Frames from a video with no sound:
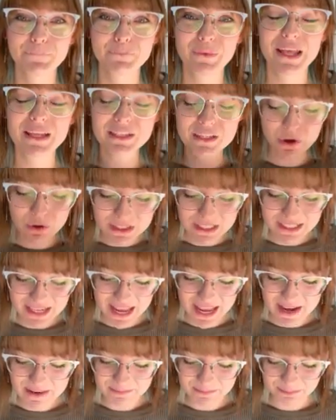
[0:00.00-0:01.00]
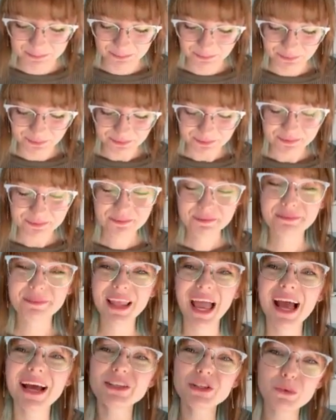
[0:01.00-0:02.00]
And so today,
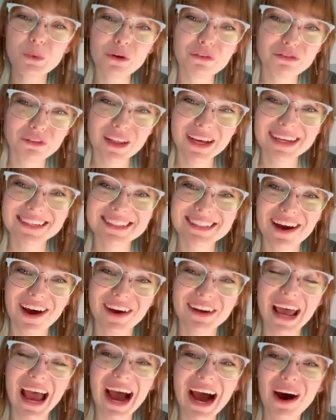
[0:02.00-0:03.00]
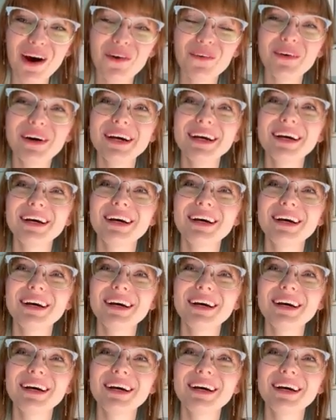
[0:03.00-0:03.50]
as you reflect on how